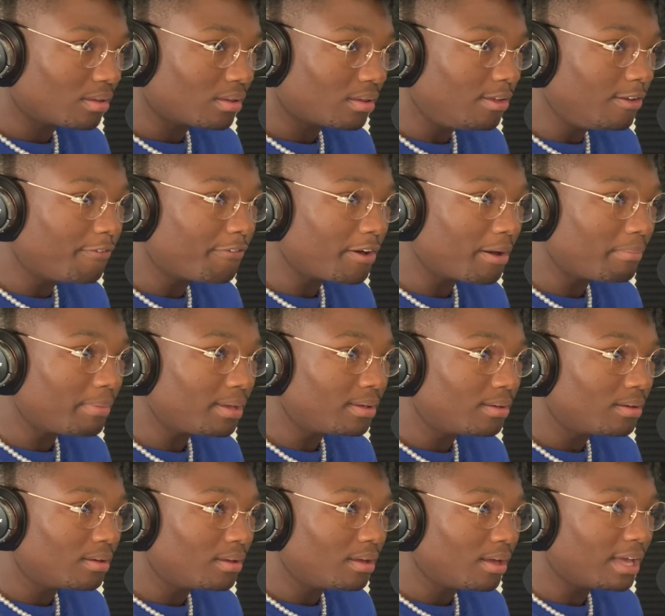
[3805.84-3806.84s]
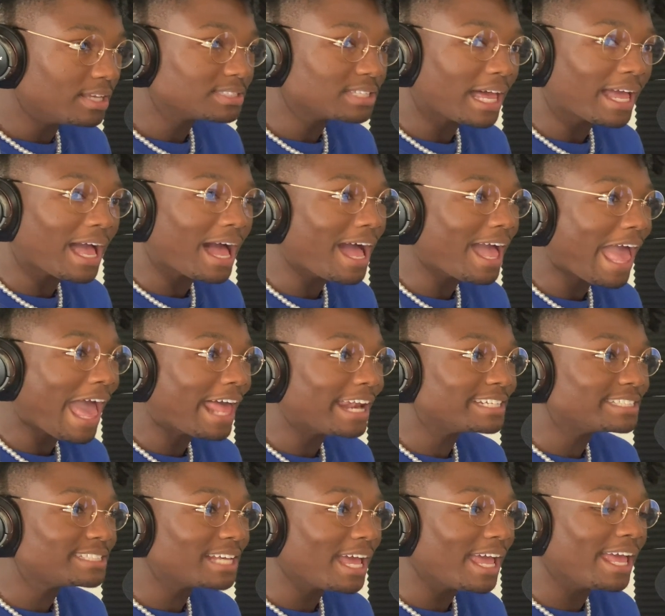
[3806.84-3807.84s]
You feel me? Right. It's like I had a
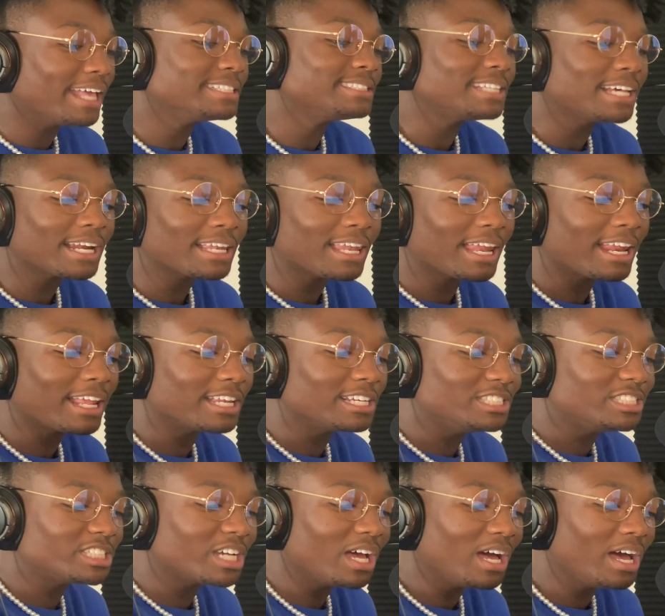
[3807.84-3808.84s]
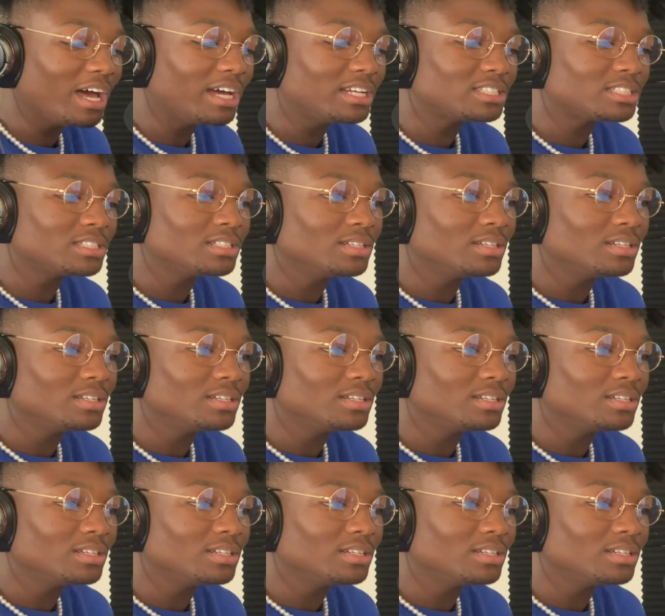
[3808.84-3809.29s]
say instead of letting the judge